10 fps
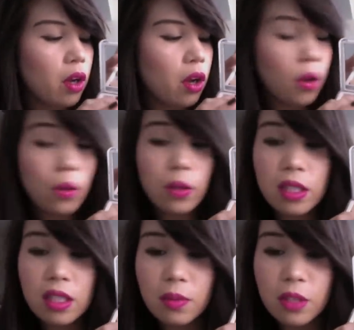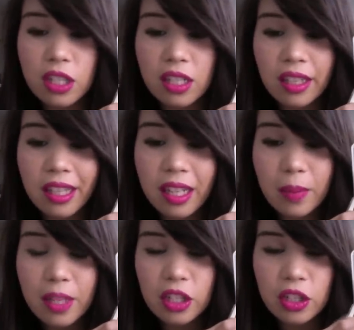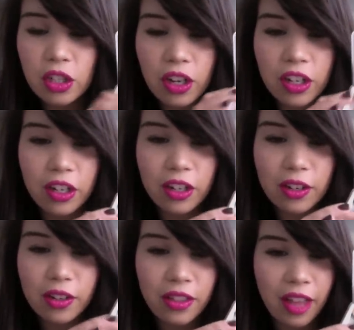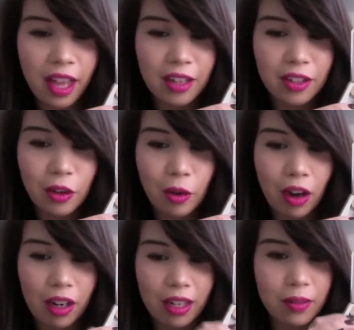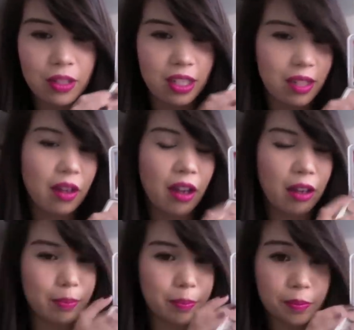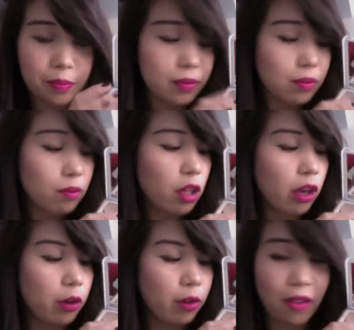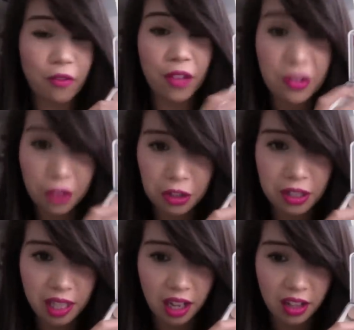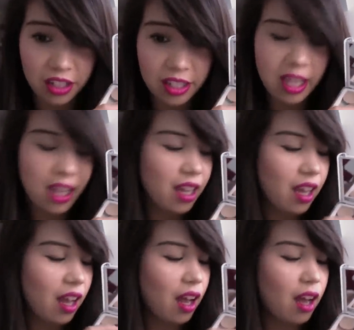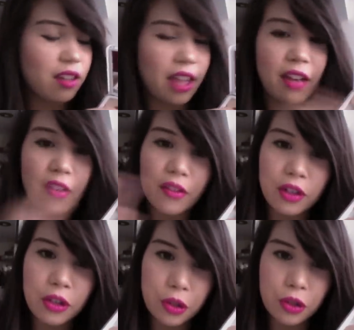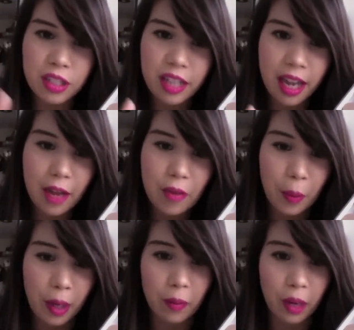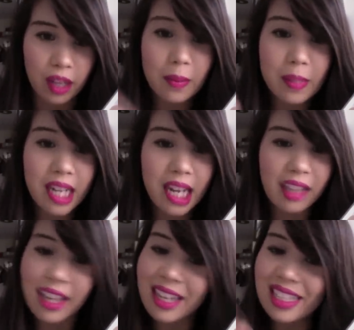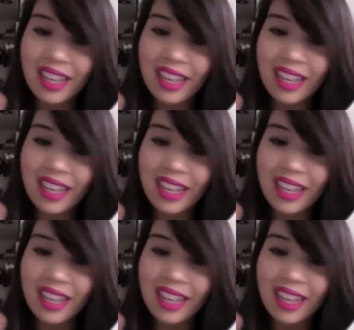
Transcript: Hoax, which is a little bit darker than Quarry, which is one of my favorite crease colors on like a neutral day if I'm wearing bright lipstick like